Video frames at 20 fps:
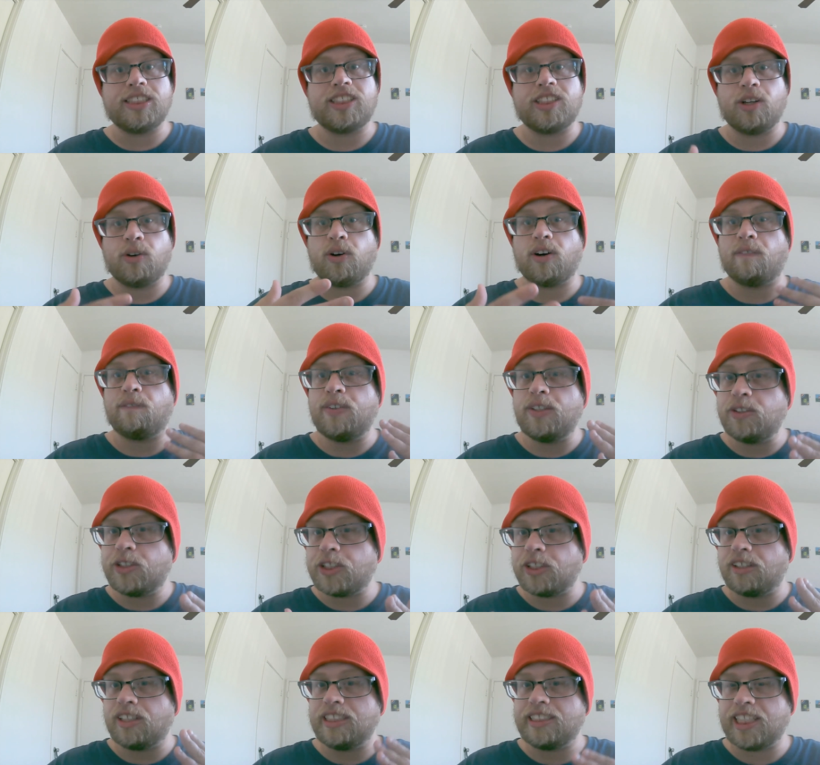so her
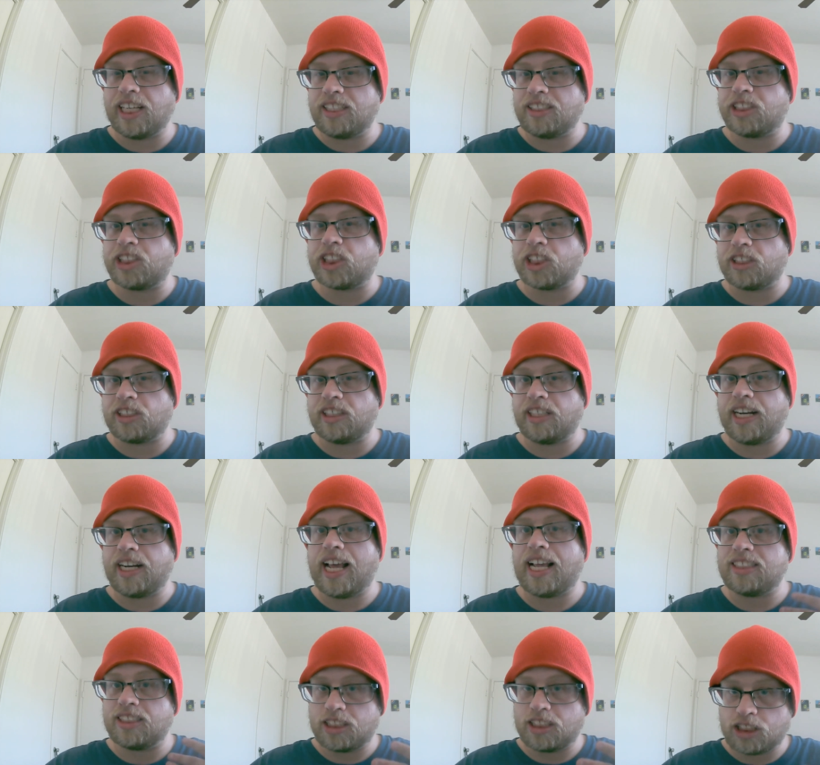future is uncertain
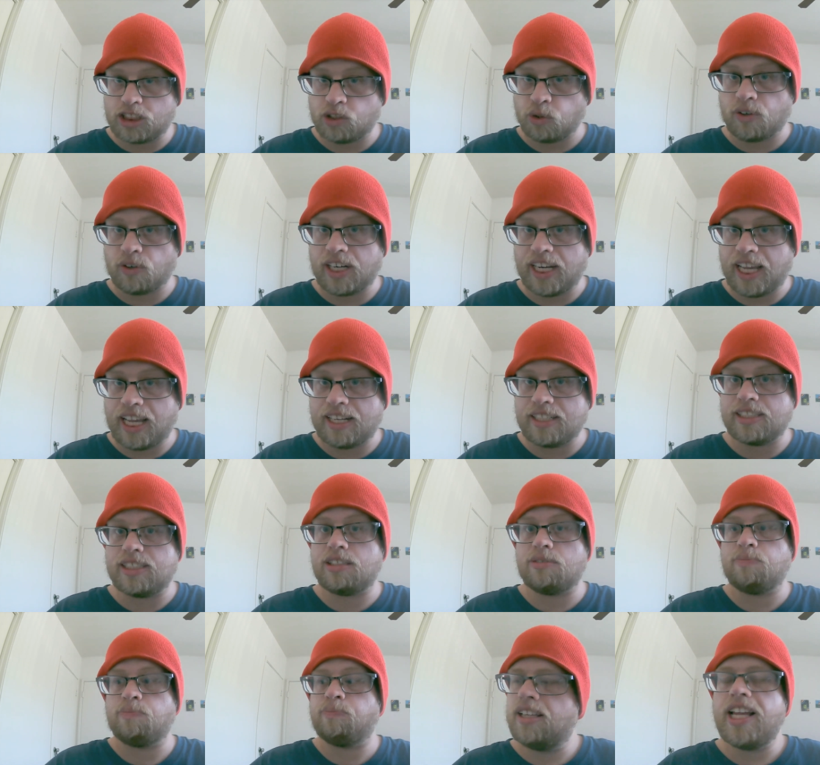as the story
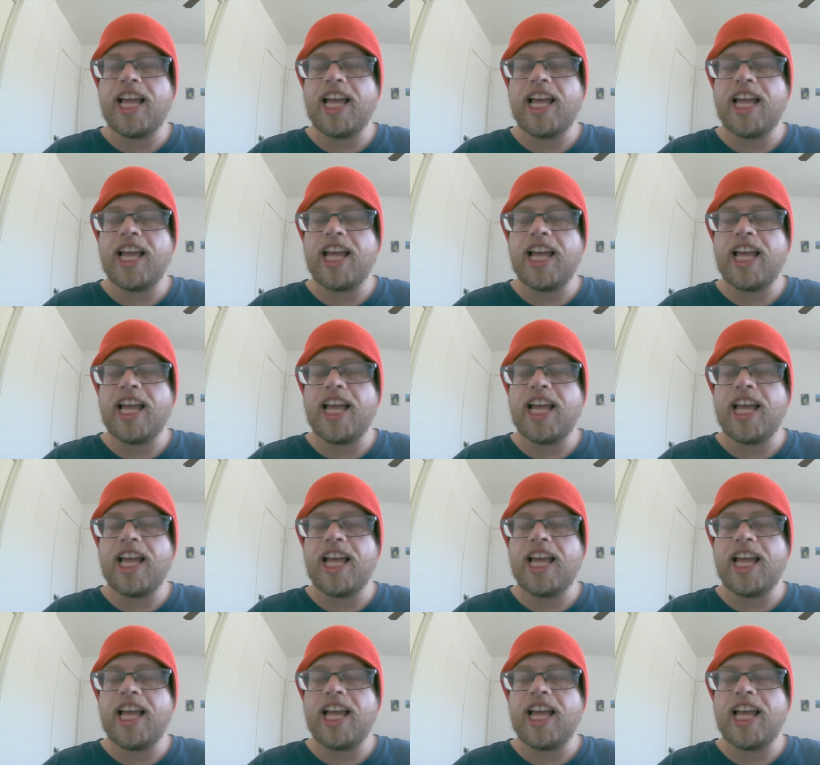ends.